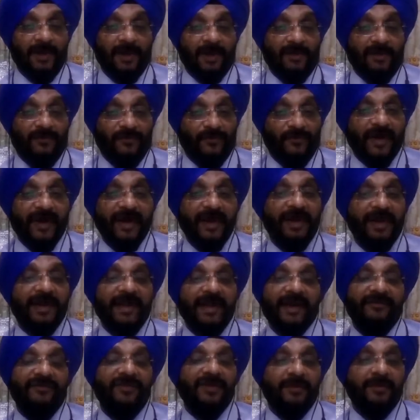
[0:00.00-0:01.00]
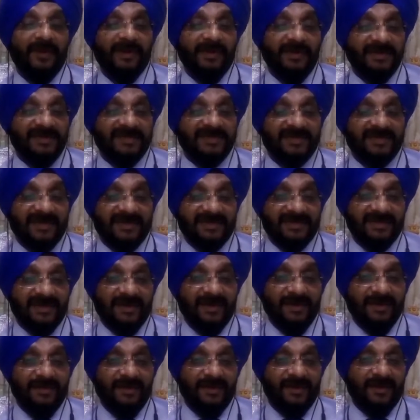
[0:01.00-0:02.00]
While everybody is
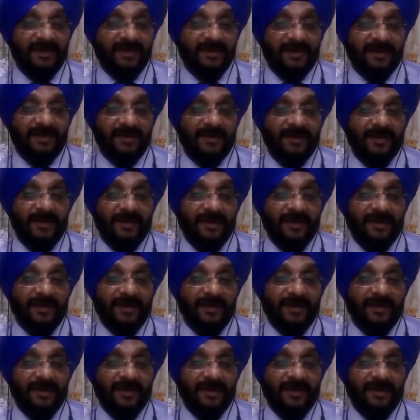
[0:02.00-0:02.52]
testing their,